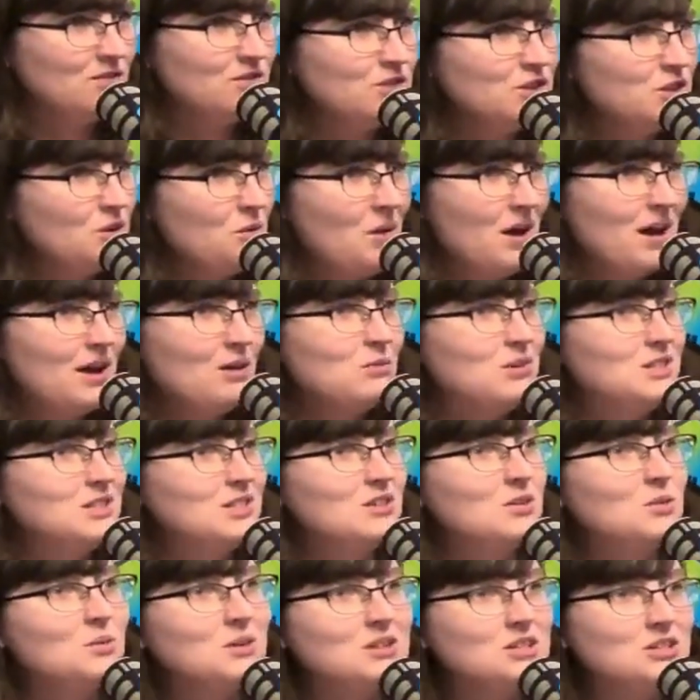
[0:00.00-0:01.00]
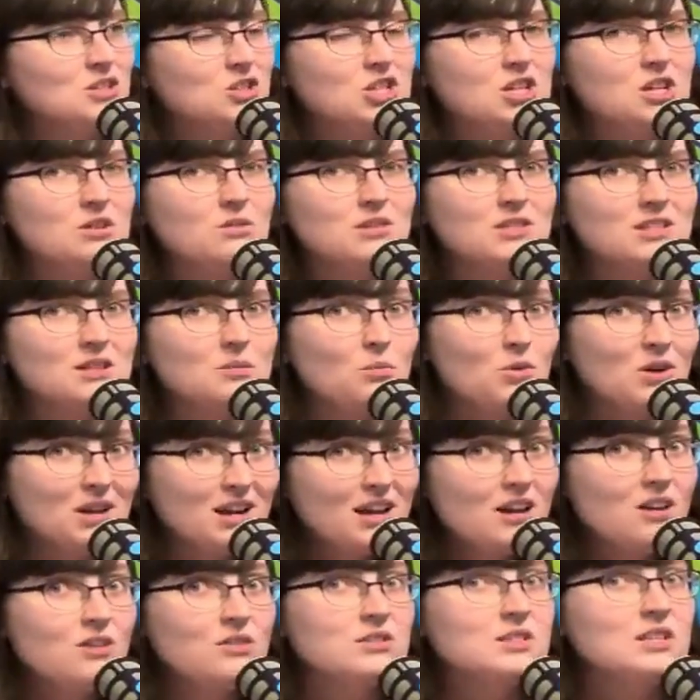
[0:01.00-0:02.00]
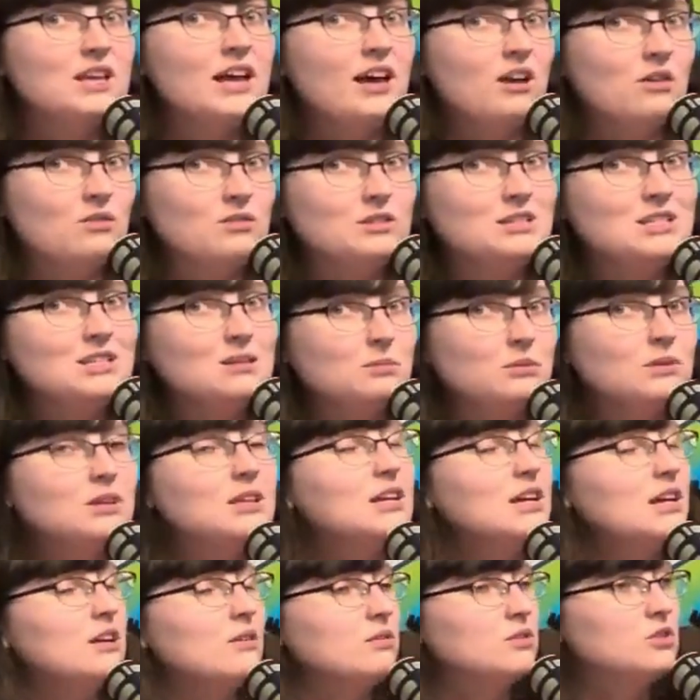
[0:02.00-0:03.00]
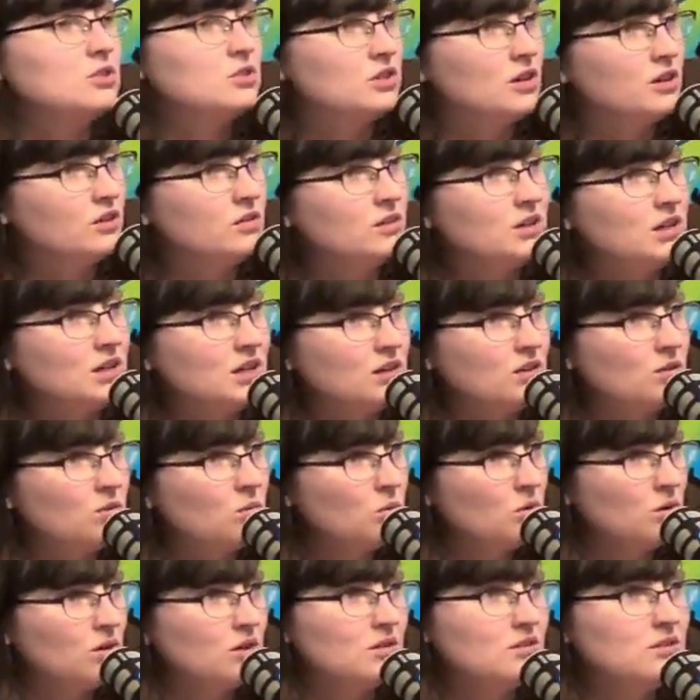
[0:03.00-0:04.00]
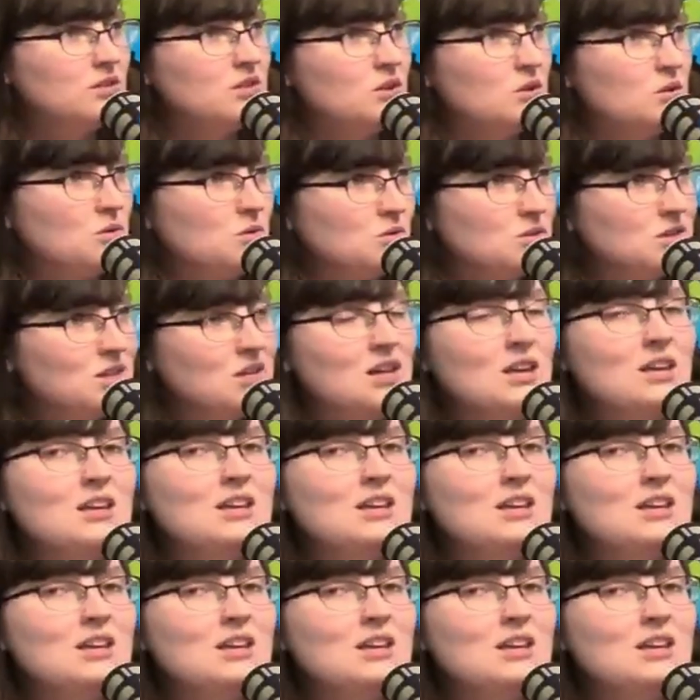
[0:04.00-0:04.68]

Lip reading: So I wasn't going to share with someone else how deeply I was struggling, or those